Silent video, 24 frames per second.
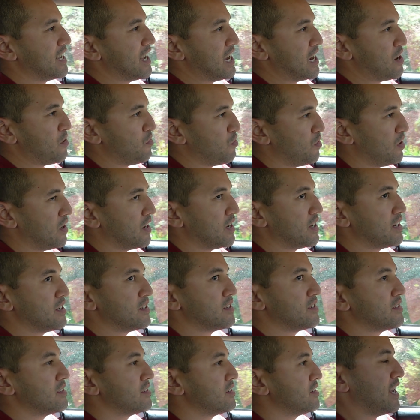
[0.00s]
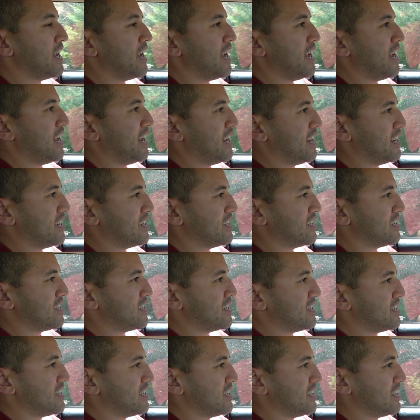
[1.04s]
Cat 1, and
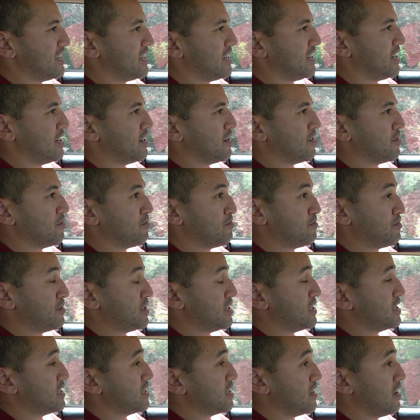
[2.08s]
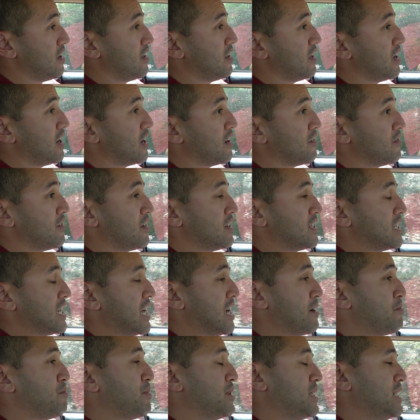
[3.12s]
just a lot of
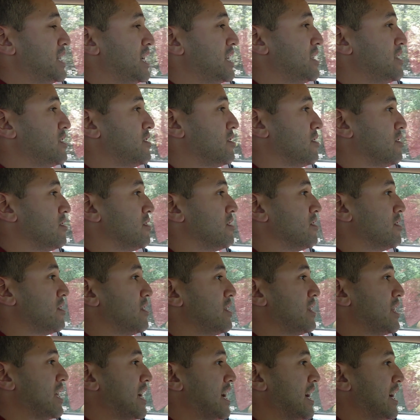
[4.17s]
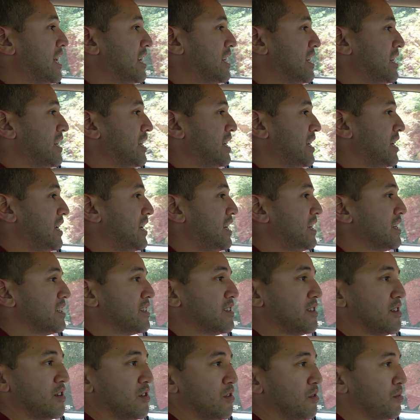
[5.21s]
untapped potential that he
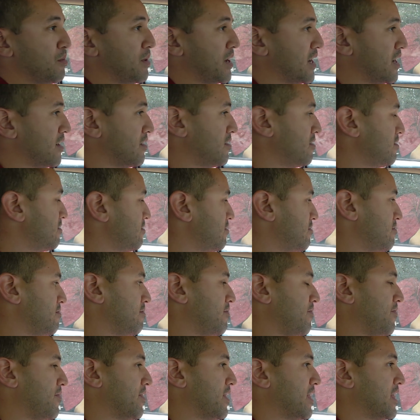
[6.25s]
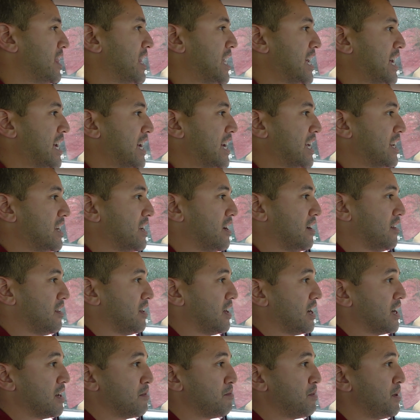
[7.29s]
doesn't know about, that a
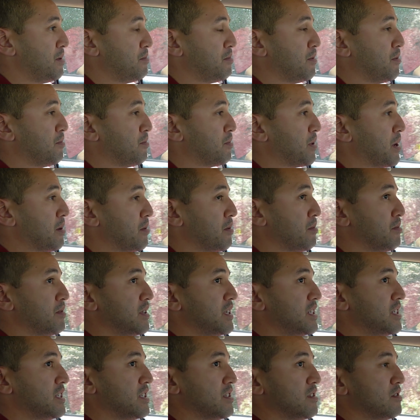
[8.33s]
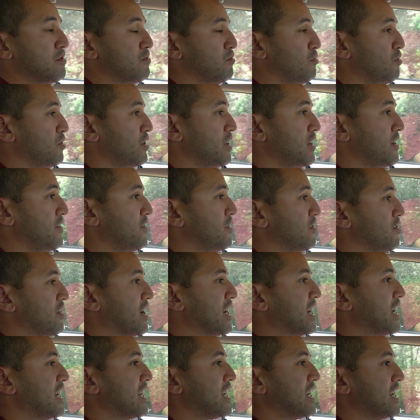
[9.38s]
lot of people probably just wouldn't even
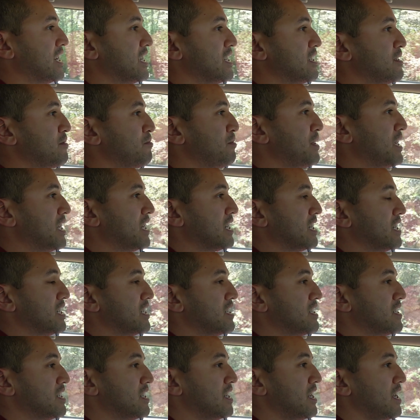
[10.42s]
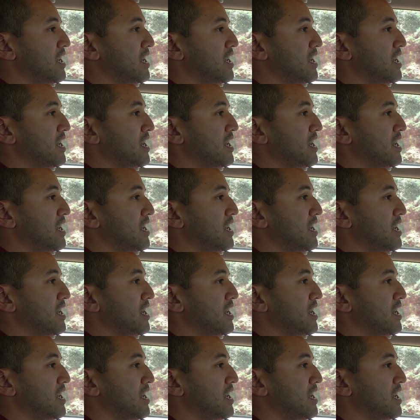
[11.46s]
recognize, because